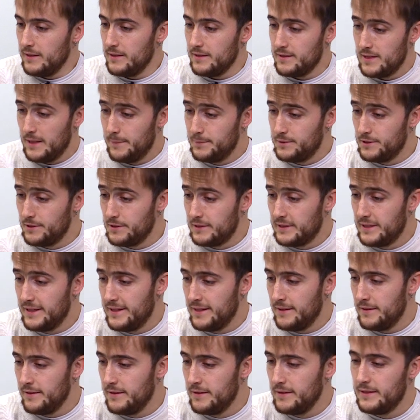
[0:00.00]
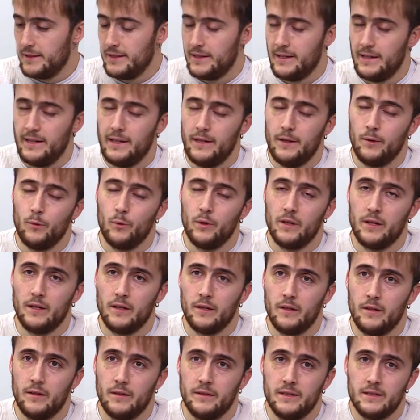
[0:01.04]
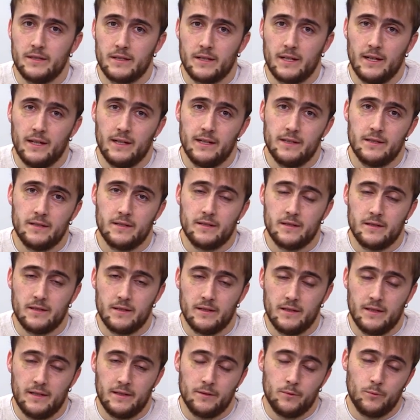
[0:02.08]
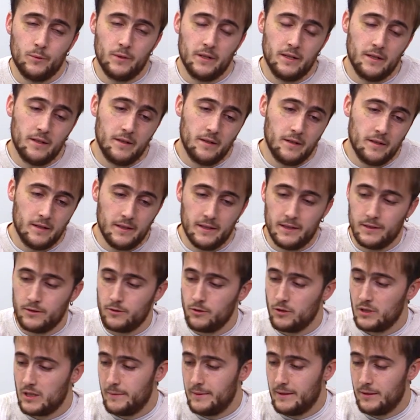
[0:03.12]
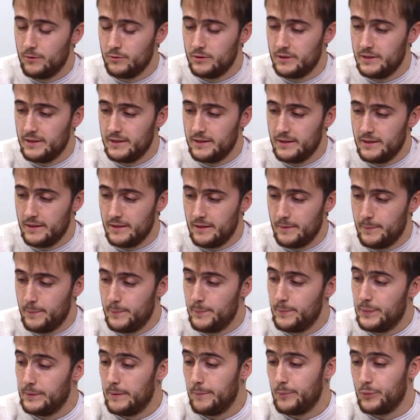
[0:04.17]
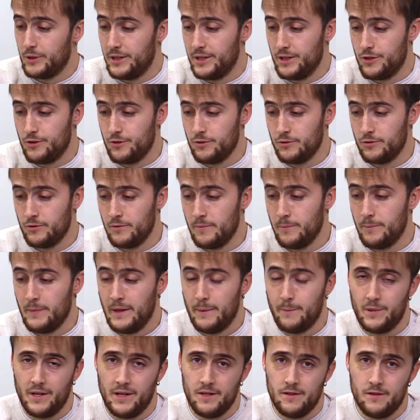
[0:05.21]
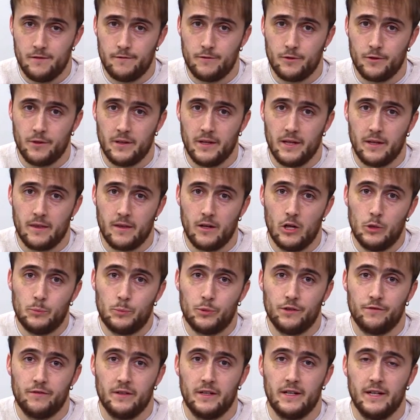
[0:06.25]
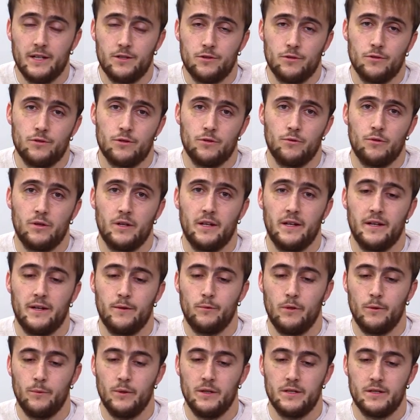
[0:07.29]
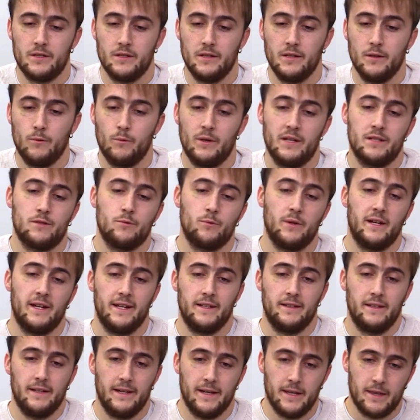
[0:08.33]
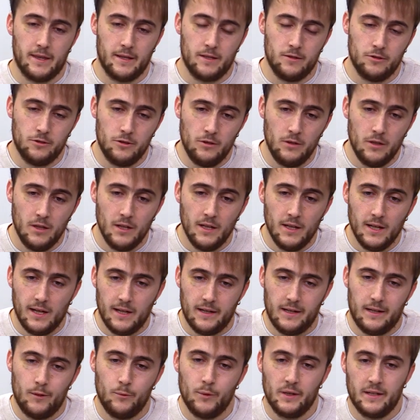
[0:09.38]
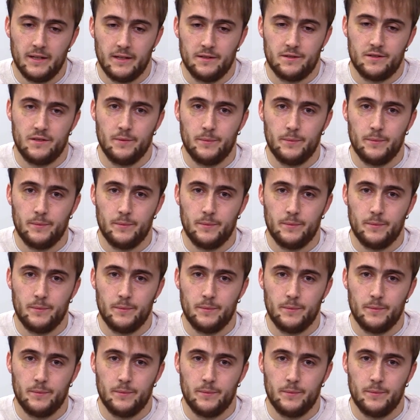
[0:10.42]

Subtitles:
Chapter 10 will discuss and will talk about the evaporation membranes for the ethanol purification. So here we will see, once we get the ethanol, how we can